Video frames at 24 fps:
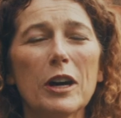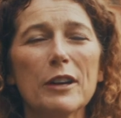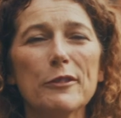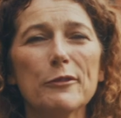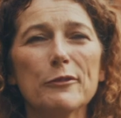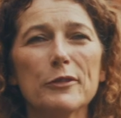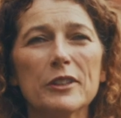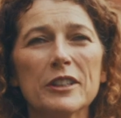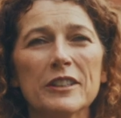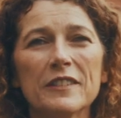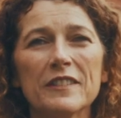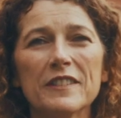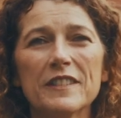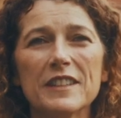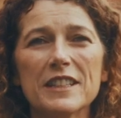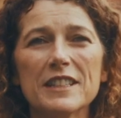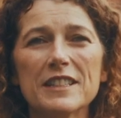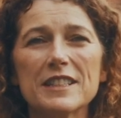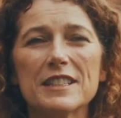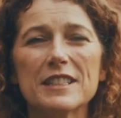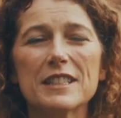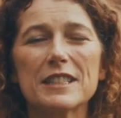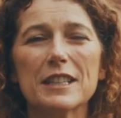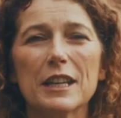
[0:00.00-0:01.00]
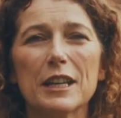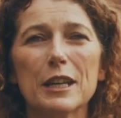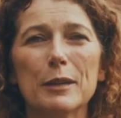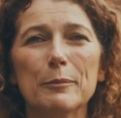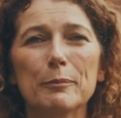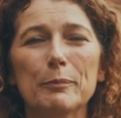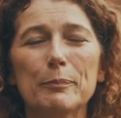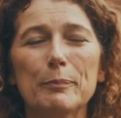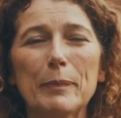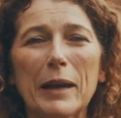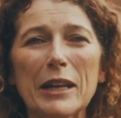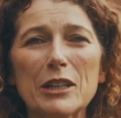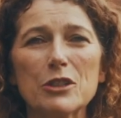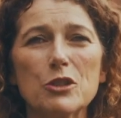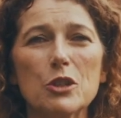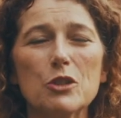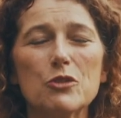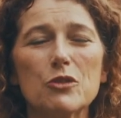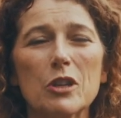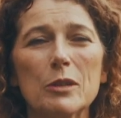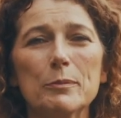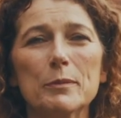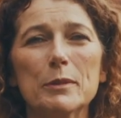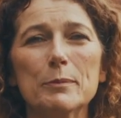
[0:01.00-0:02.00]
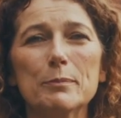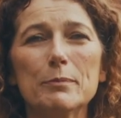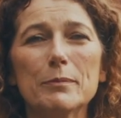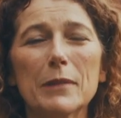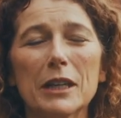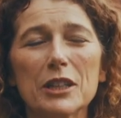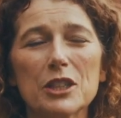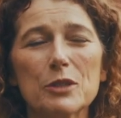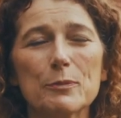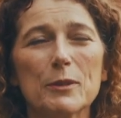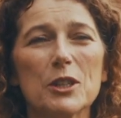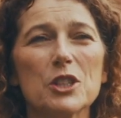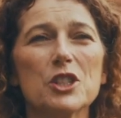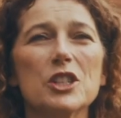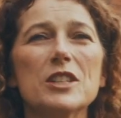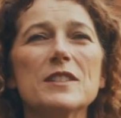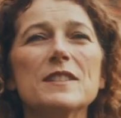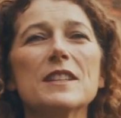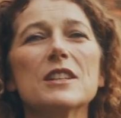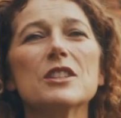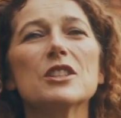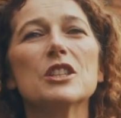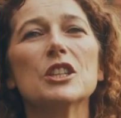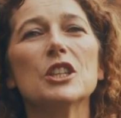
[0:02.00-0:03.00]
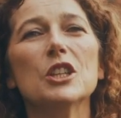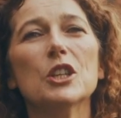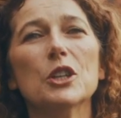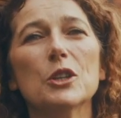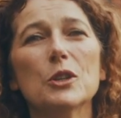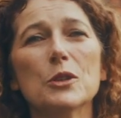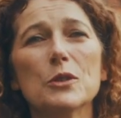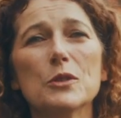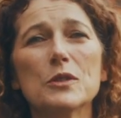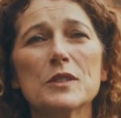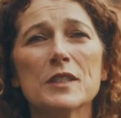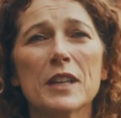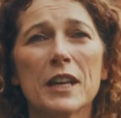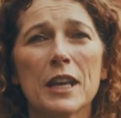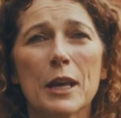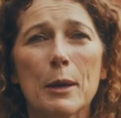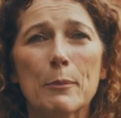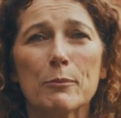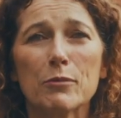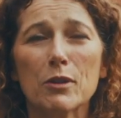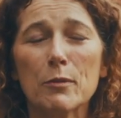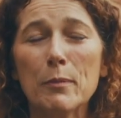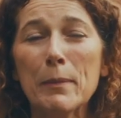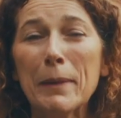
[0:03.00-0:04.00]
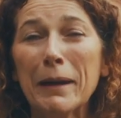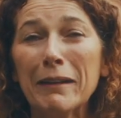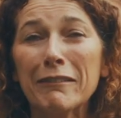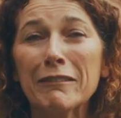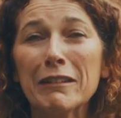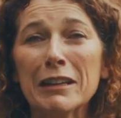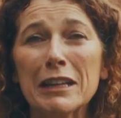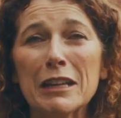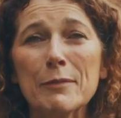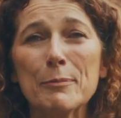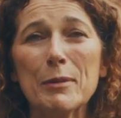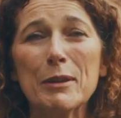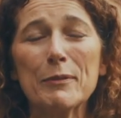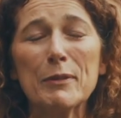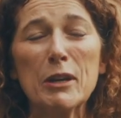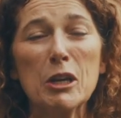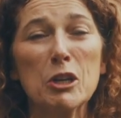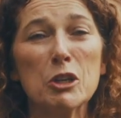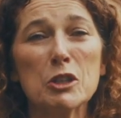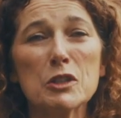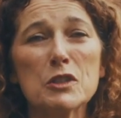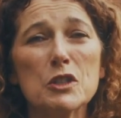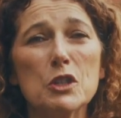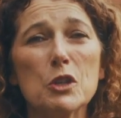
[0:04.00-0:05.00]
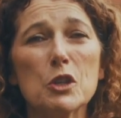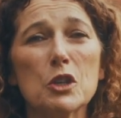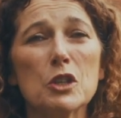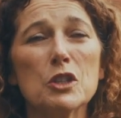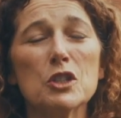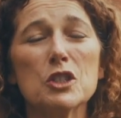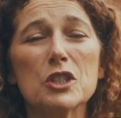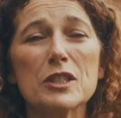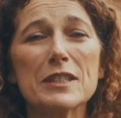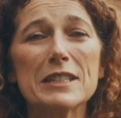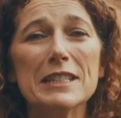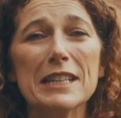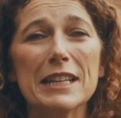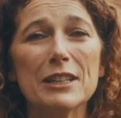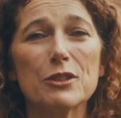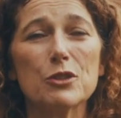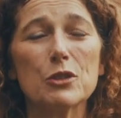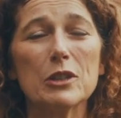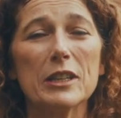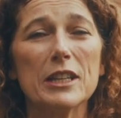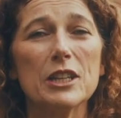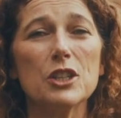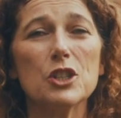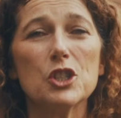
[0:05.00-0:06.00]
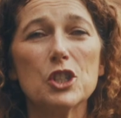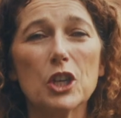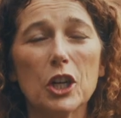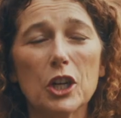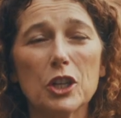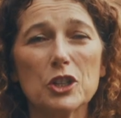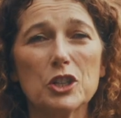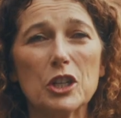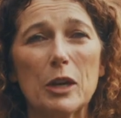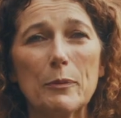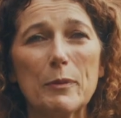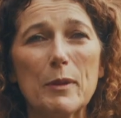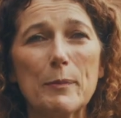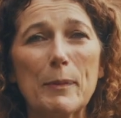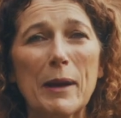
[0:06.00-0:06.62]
I find this battery trimmer much easier to use, primarily because you can just literally charge up the